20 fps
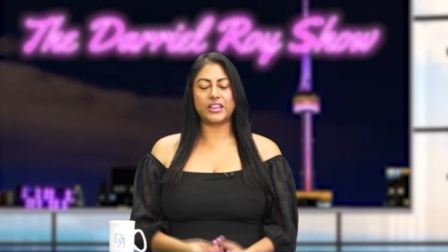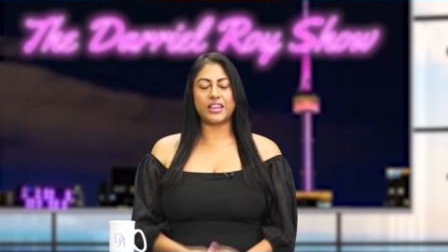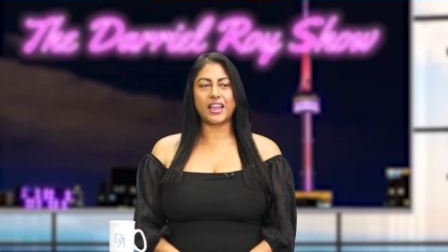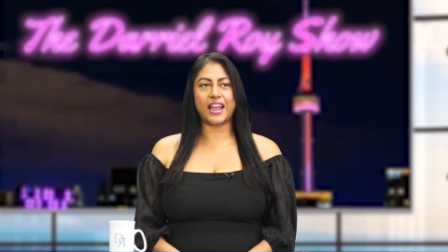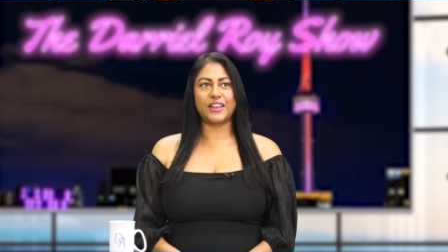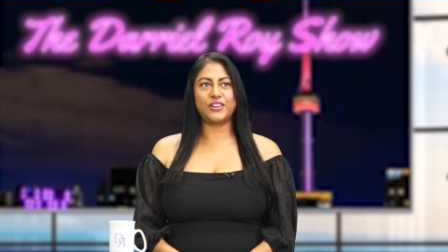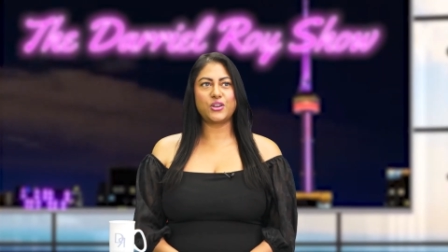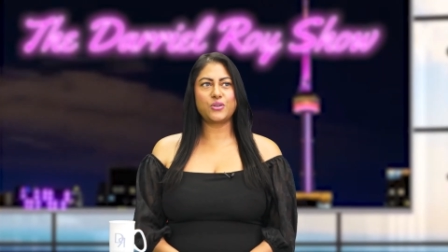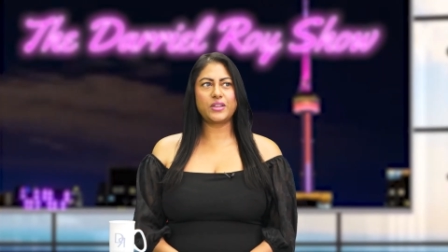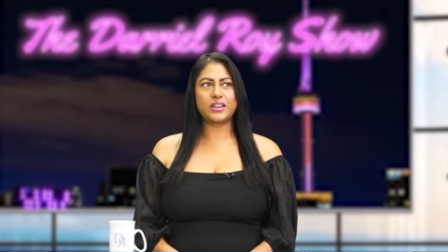I
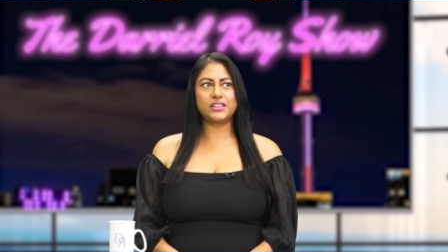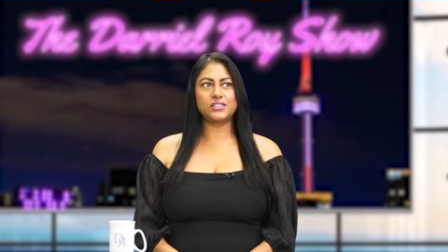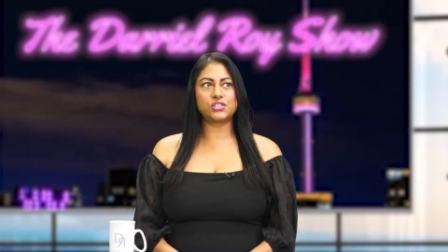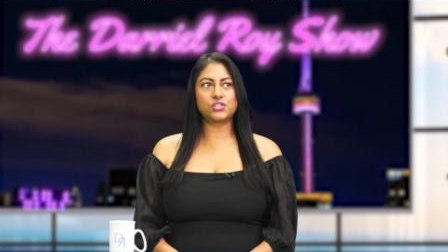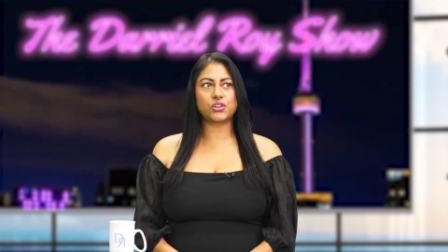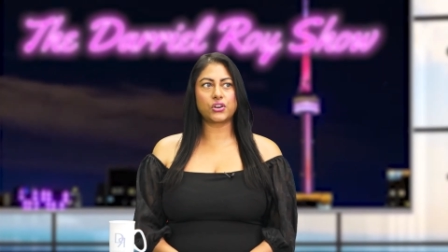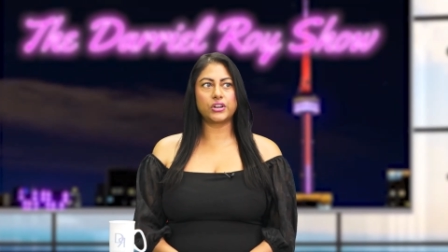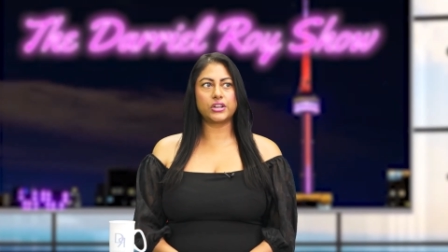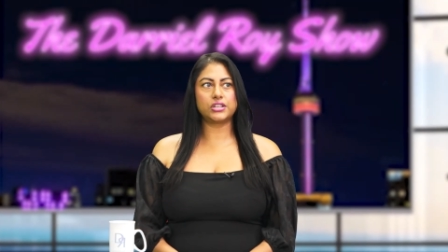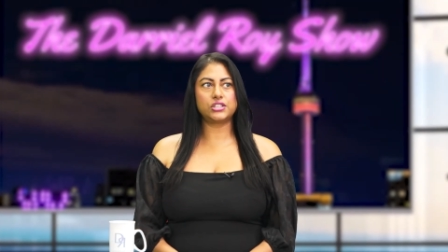know that it
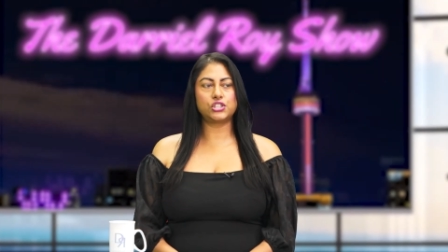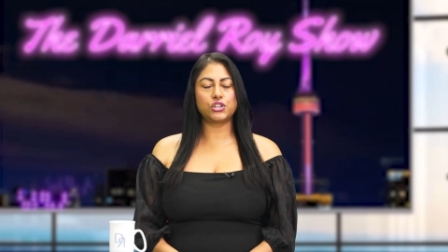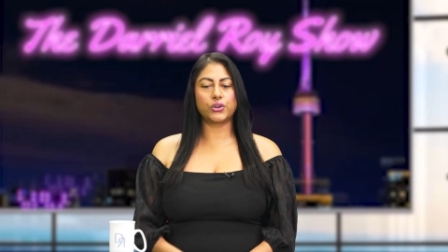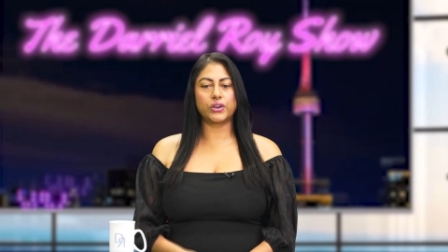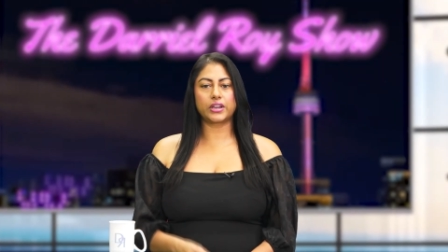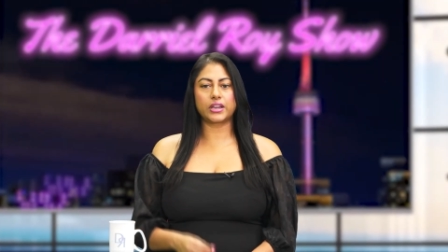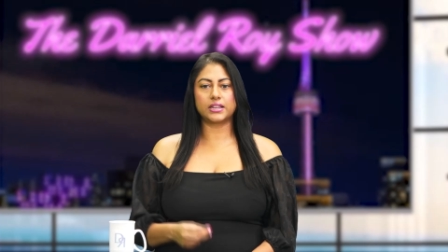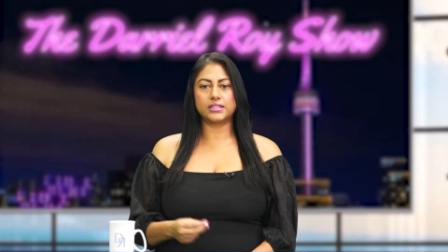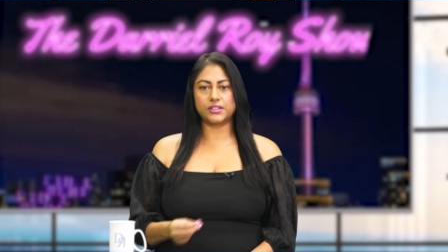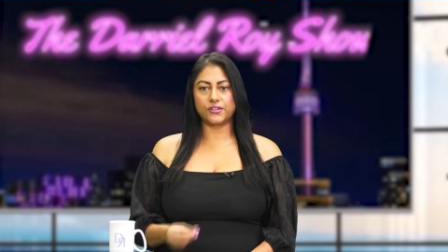started
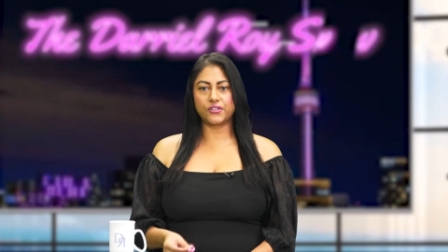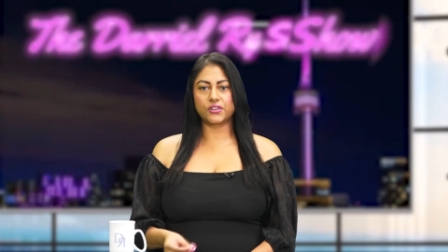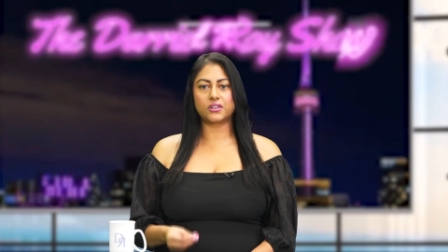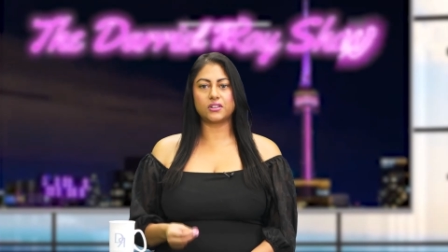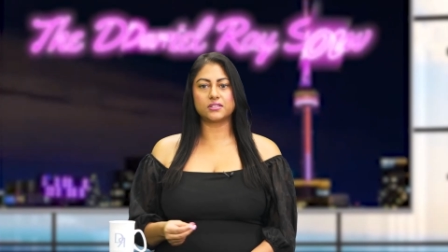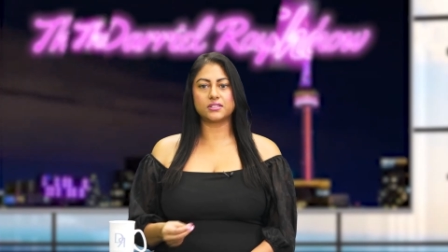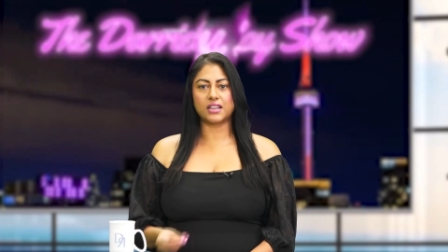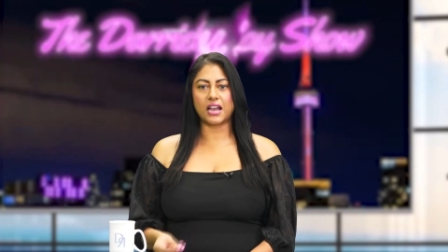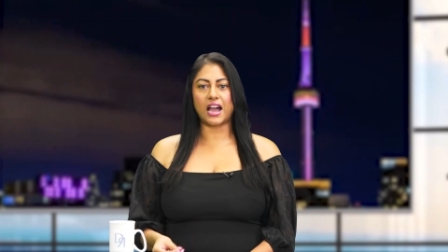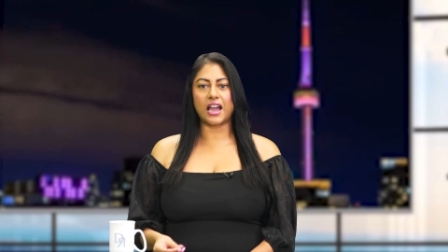during a
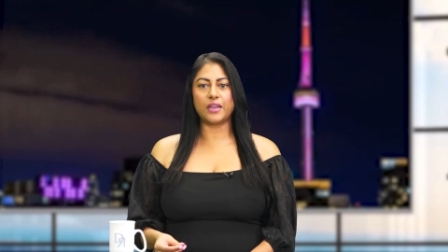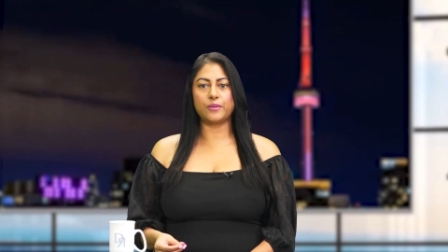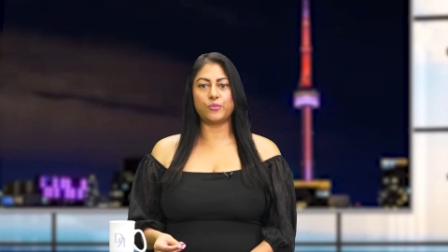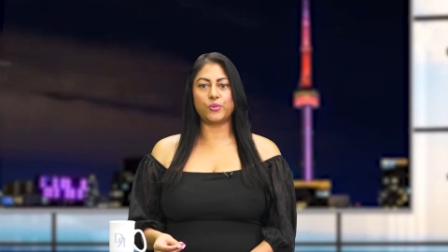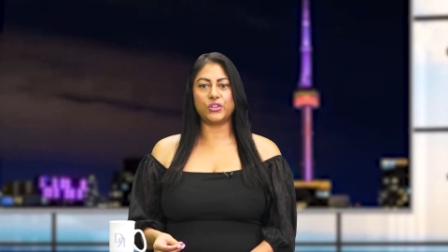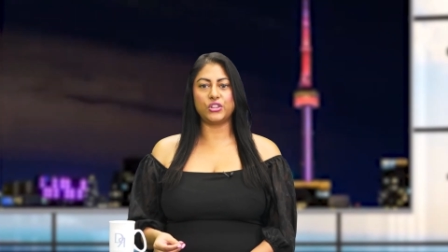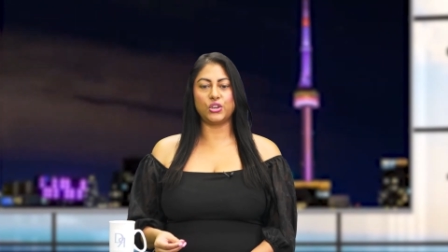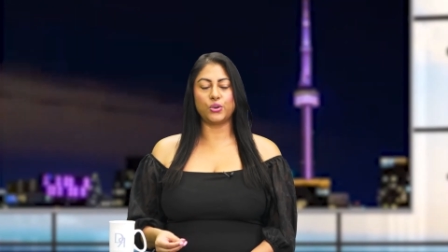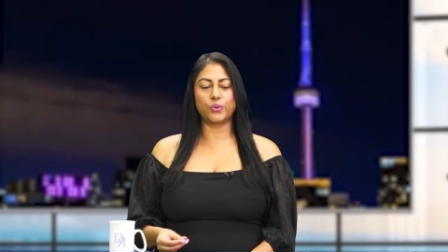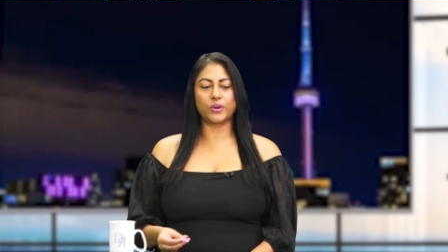difficult time
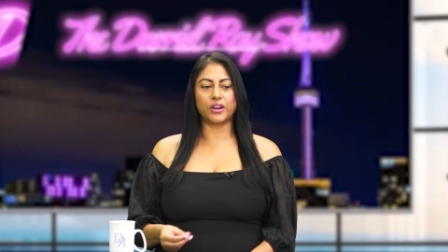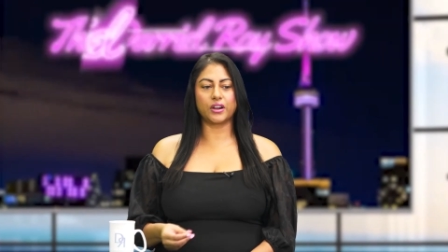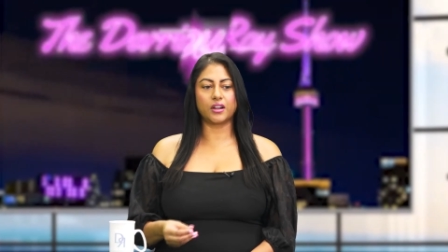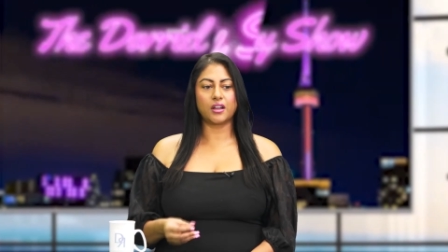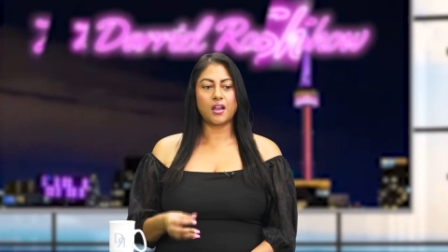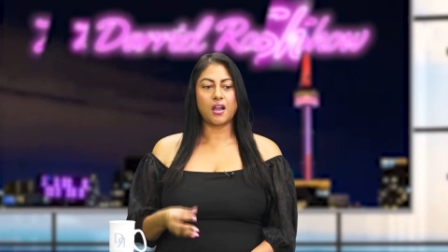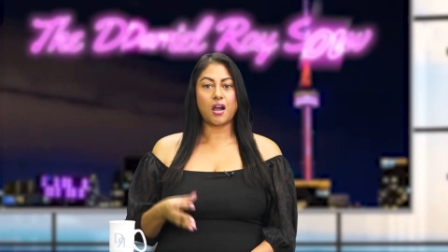when you were